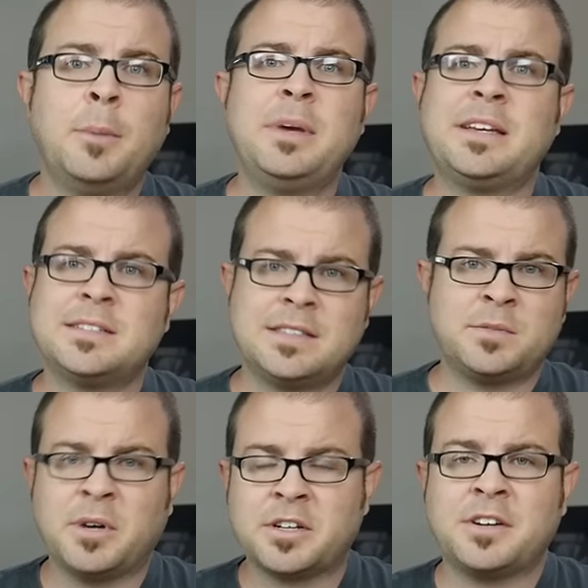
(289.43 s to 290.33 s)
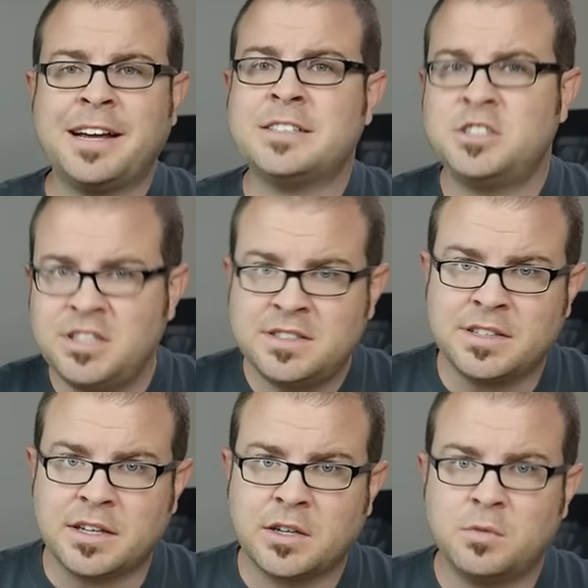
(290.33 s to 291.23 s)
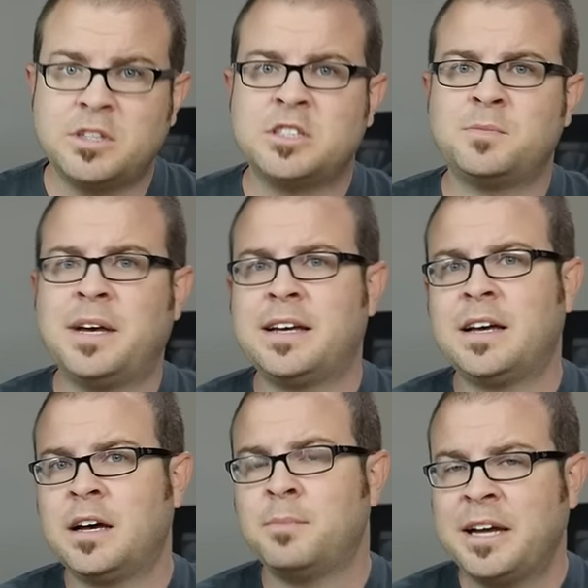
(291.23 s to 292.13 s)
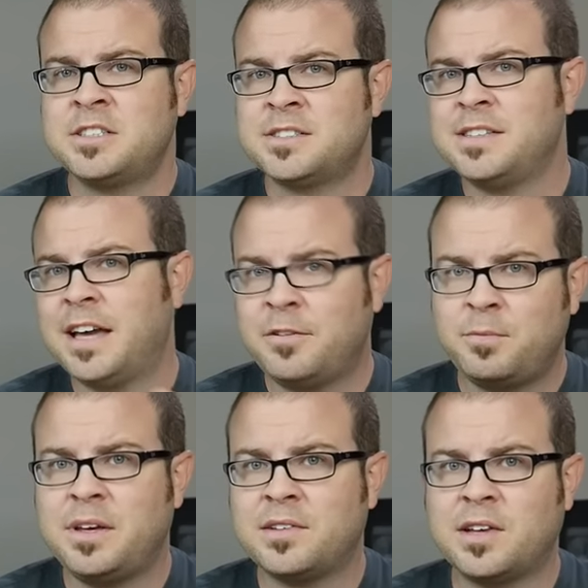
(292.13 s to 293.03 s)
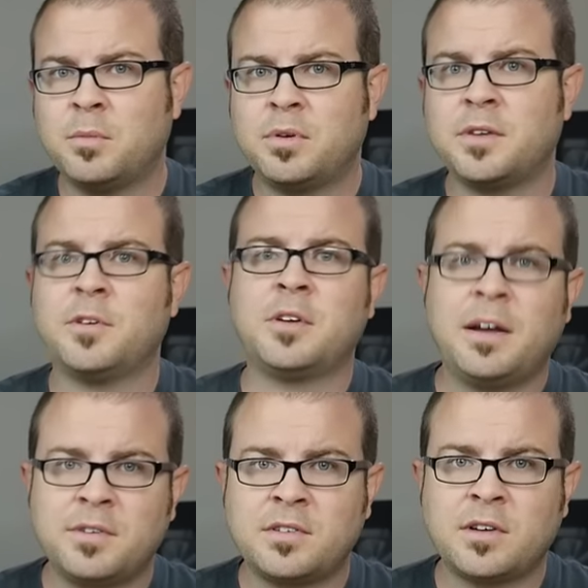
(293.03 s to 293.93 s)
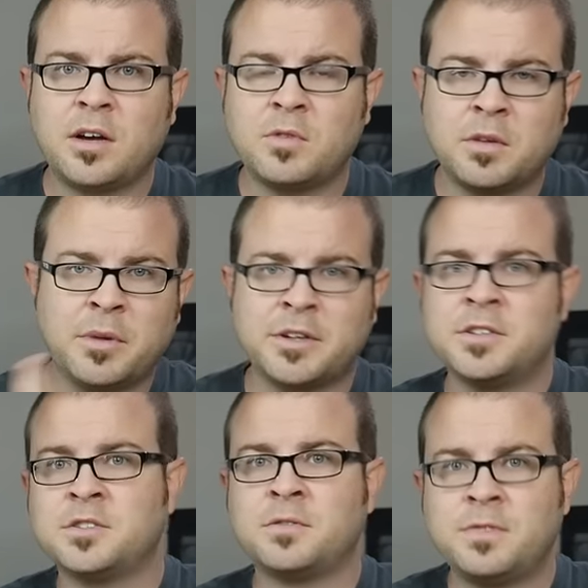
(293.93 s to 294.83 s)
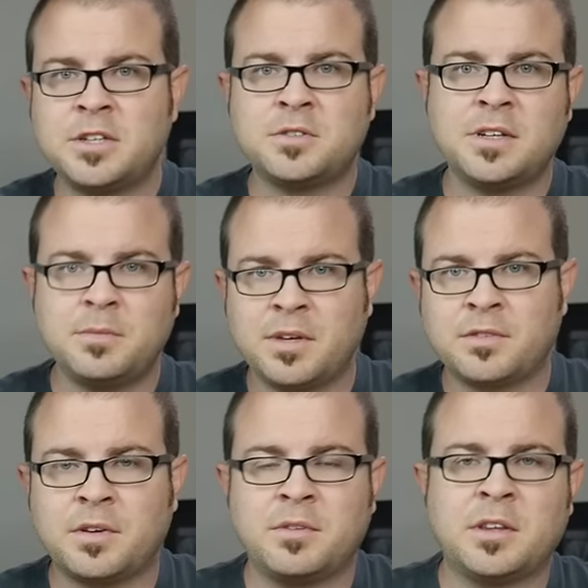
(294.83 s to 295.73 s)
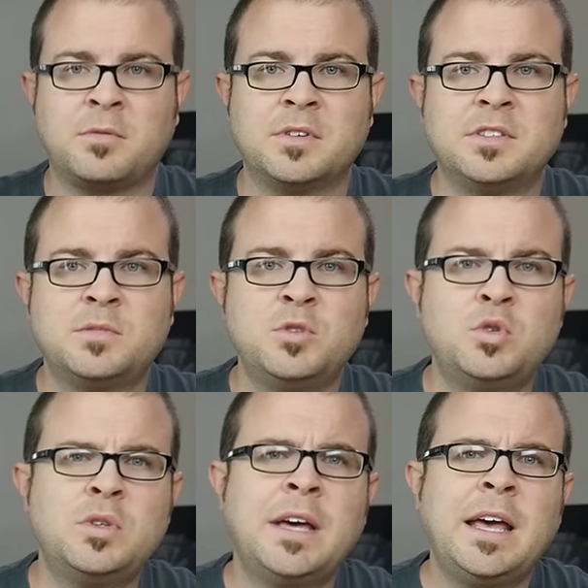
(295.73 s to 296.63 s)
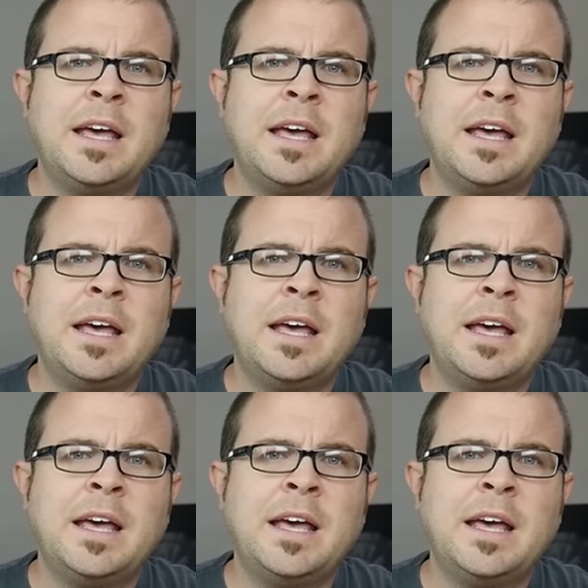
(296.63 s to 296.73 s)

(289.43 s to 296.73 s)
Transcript: because this monitor has G-Sync, which is ma uh, matches the F P S output of your graphics card with the monitor's refresh rate, makes everything really smooth,